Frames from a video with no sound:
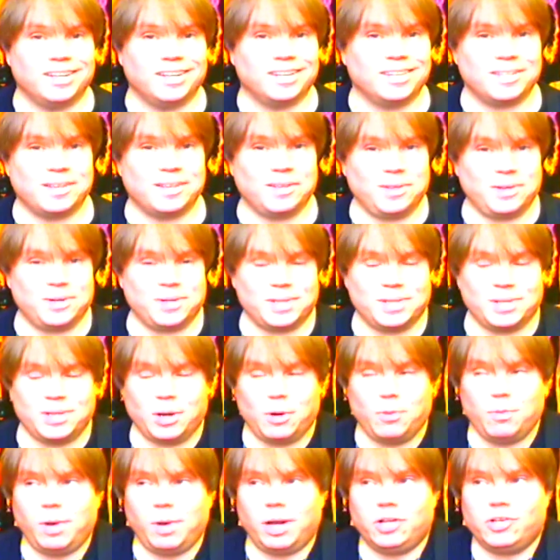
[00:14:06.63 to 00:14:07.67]
So there's
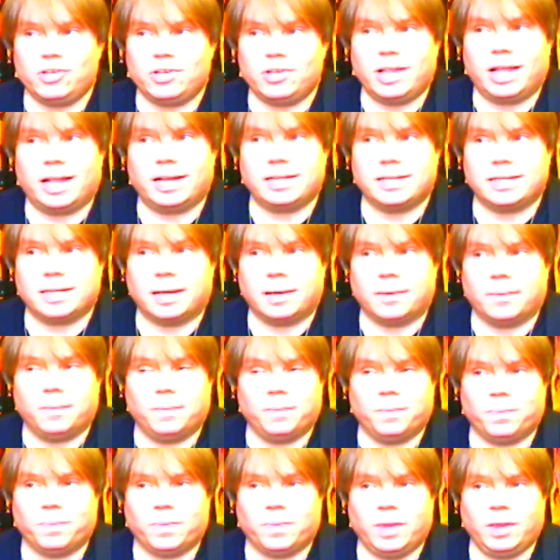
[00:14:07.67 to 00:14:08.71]
so much that,
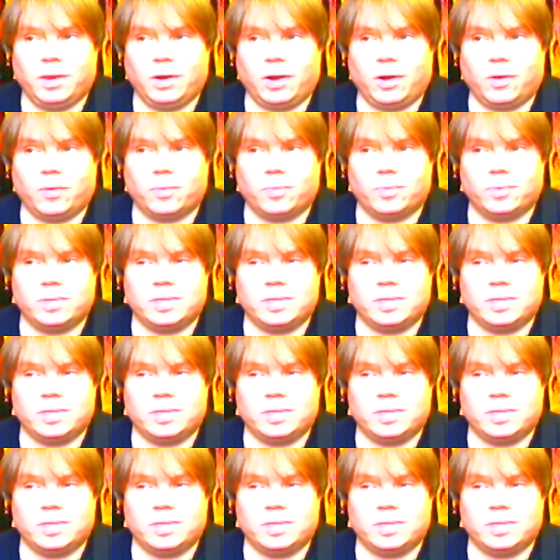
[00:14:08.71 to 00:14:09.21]
you know,